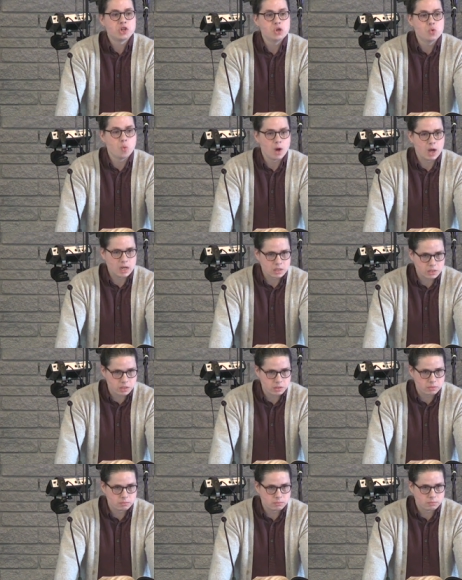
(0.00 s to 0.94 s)
you want.
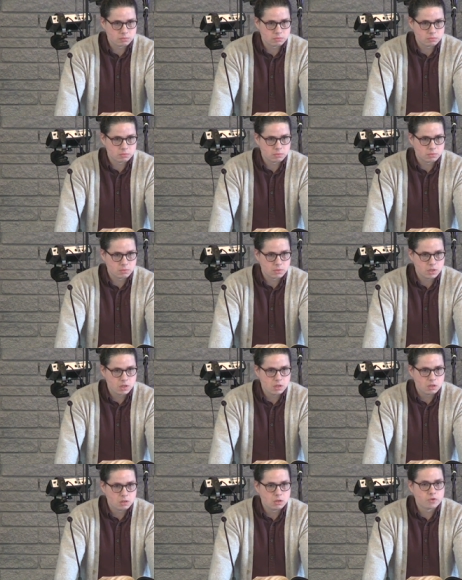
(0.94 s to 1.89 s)

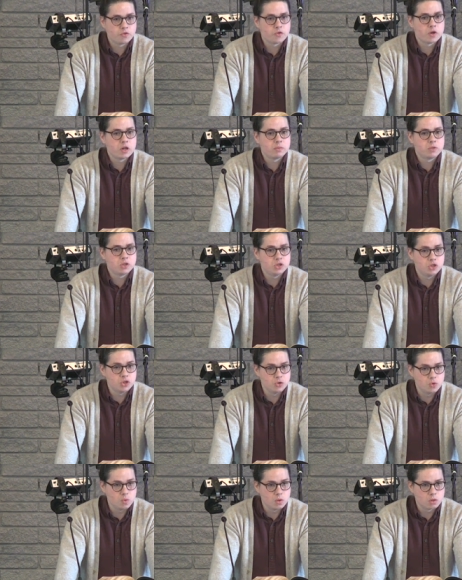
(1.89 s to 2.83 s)
The freedom to
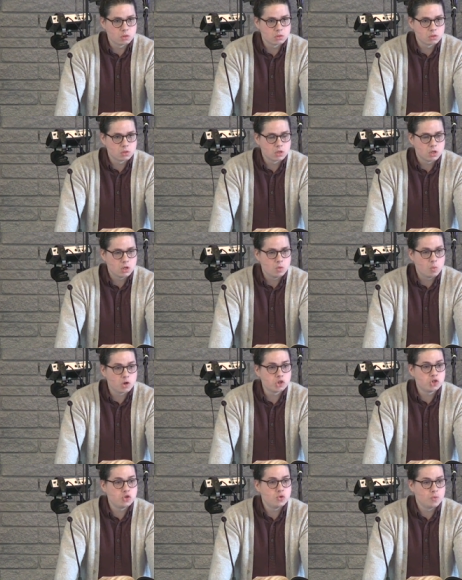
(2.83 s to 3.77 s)
do
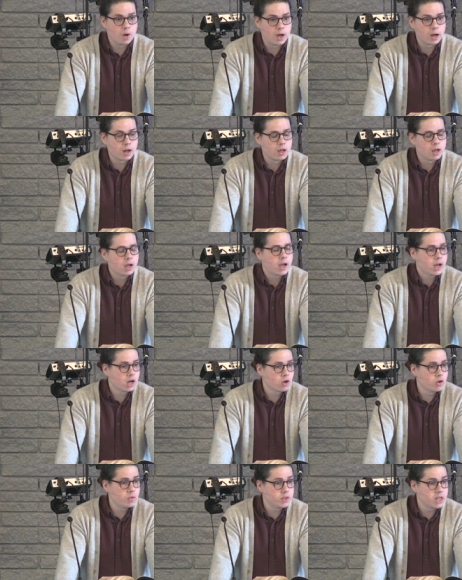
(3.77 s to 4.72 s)
what you want. I agree with